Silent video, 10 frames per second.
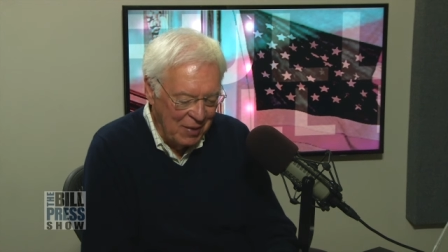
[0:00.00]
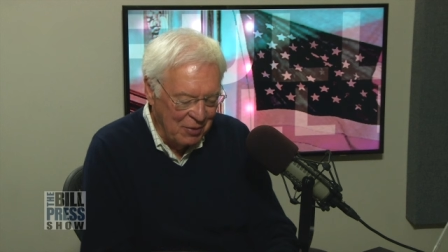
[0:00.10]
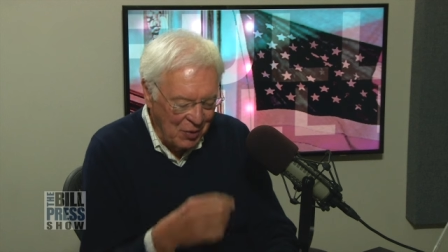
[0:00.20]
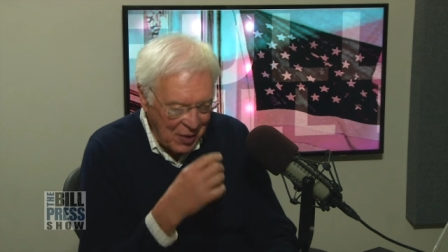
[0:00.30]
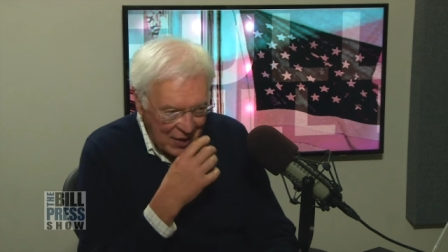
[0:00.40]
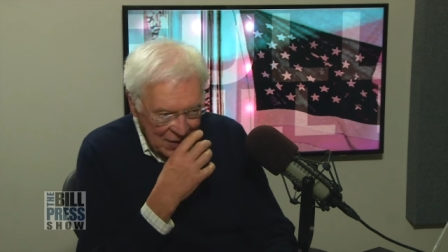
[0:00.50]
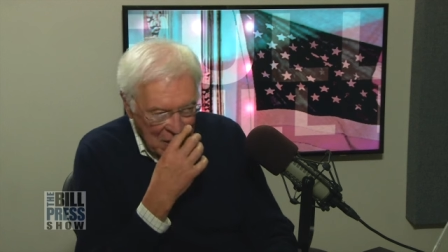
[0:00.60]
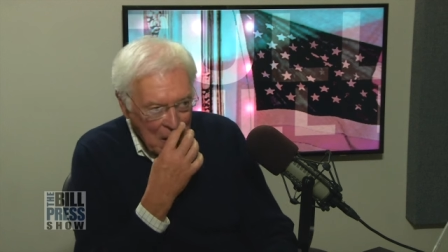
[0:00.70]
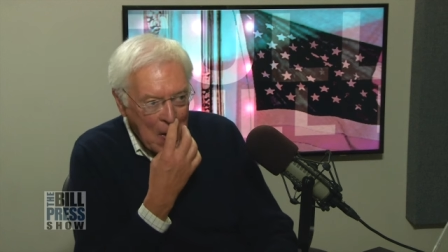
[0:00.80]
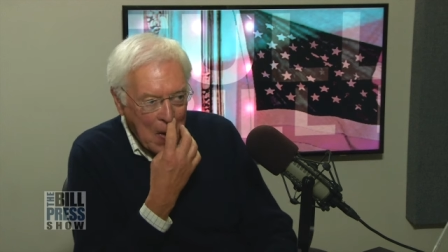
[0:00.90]
it. I
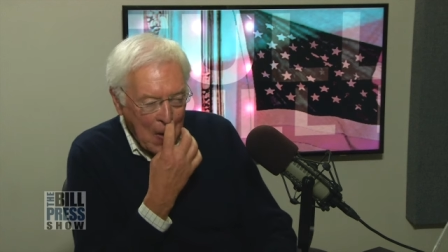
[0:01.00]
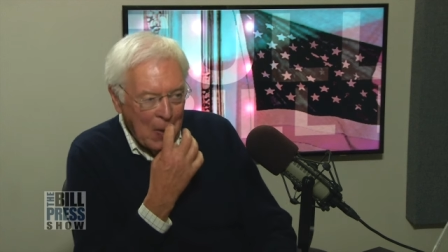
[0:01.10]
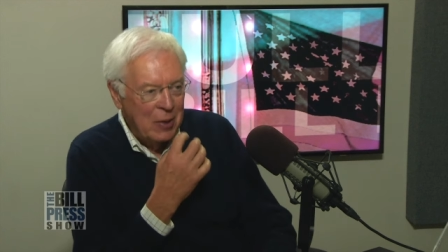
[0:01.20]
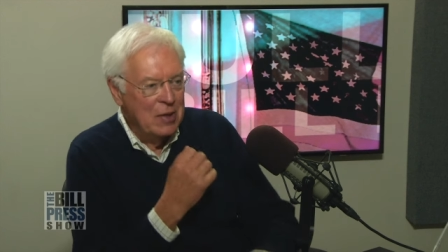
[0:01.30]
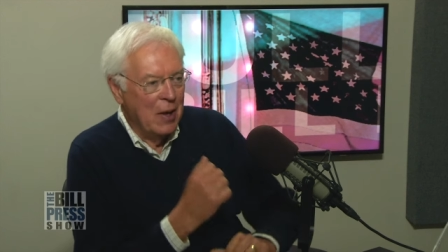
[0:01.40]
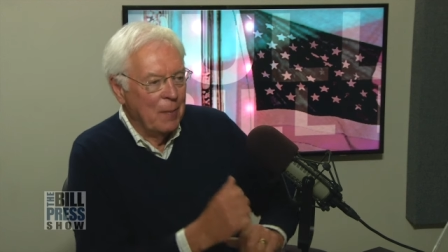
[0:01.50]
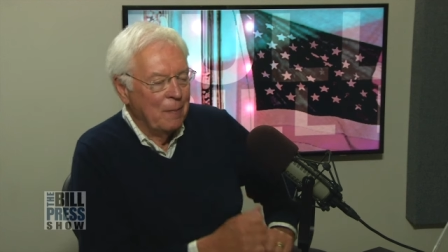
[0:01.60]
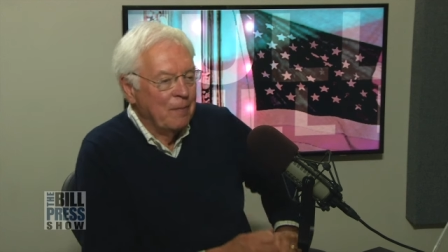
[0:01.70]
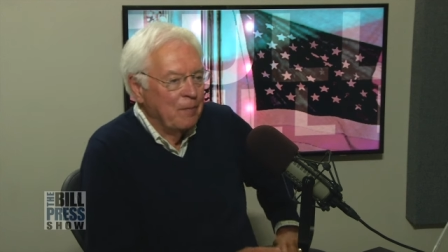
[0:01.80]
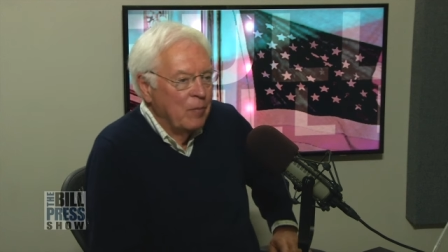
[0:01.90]
totally understand that, but then, yeah. He,
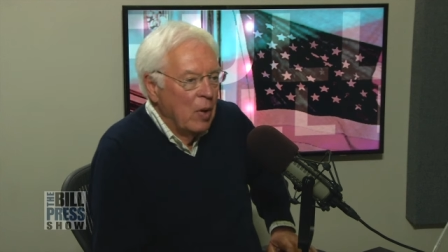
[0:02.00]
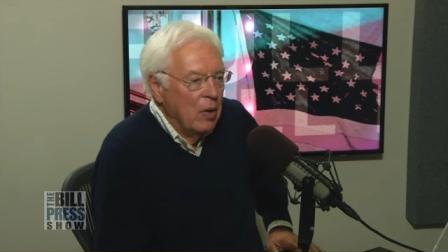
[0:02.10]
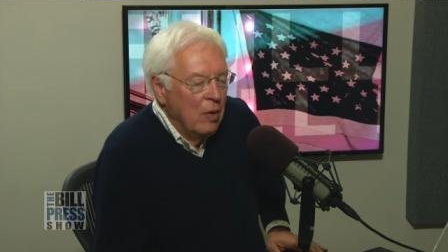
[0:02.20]
then he should have